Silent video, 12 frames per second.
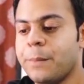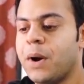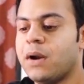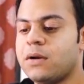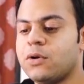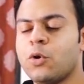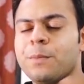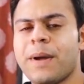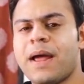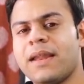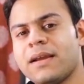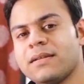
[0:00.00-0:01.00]
But don't
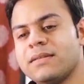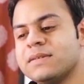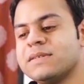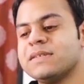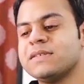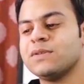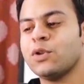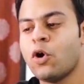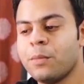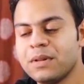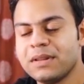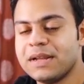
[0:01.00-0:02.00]
panic, this is
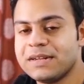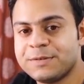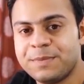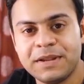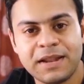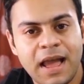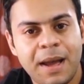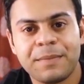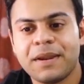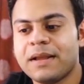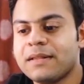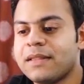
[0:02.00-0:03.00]
normal, it's been
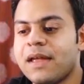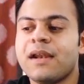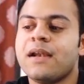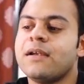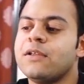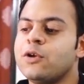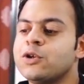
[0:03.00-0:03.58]
happening. They're